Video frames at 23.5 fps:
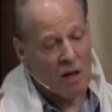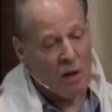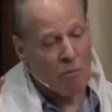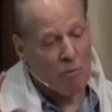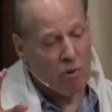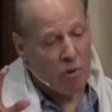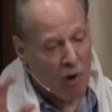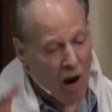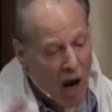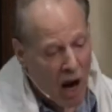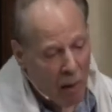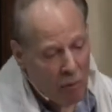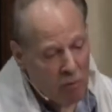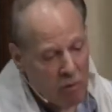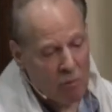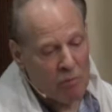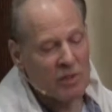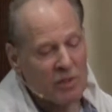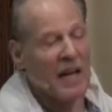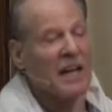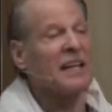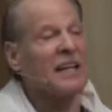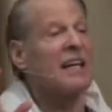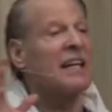problems
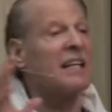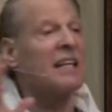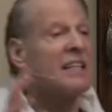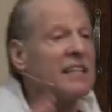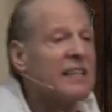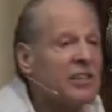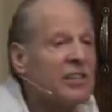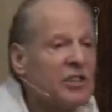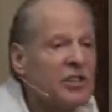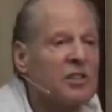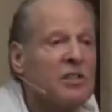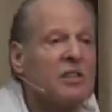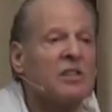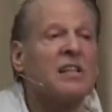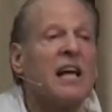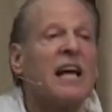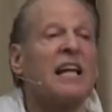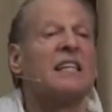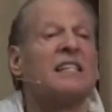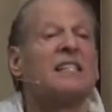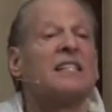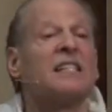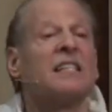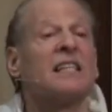and conditions
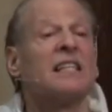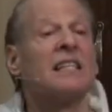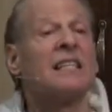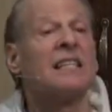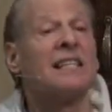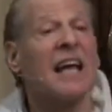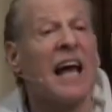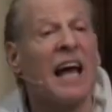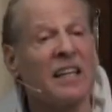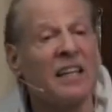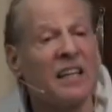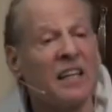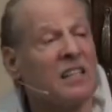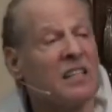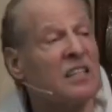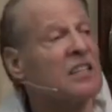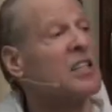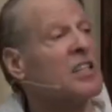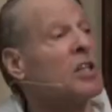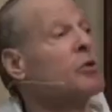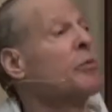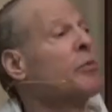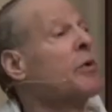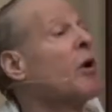and sin
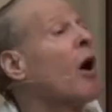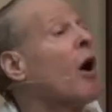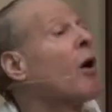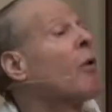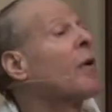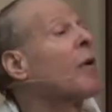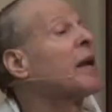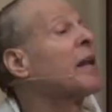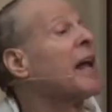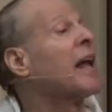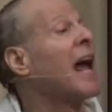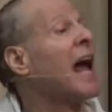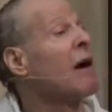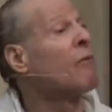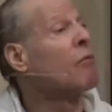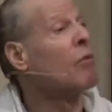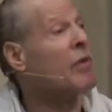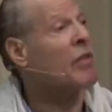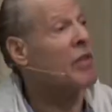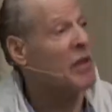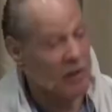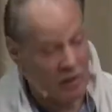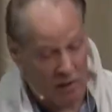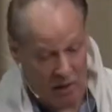tendencies we already have
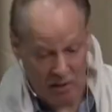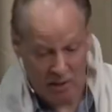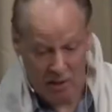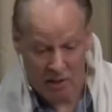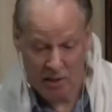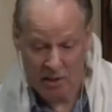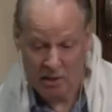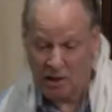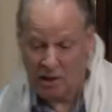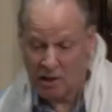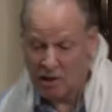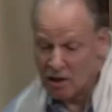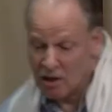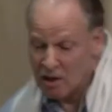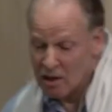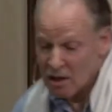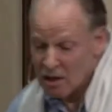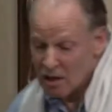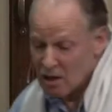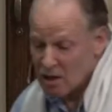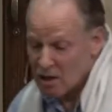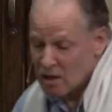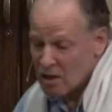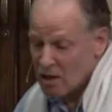within us.
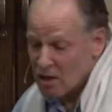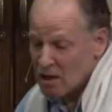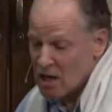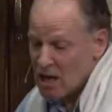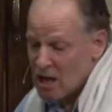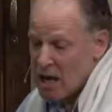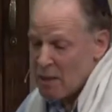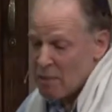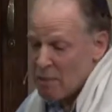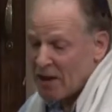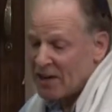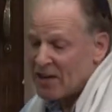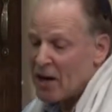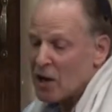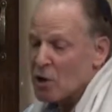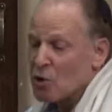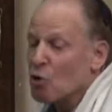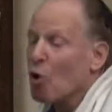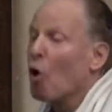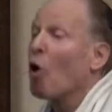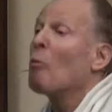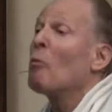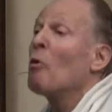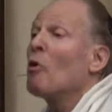They take
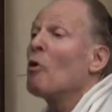normal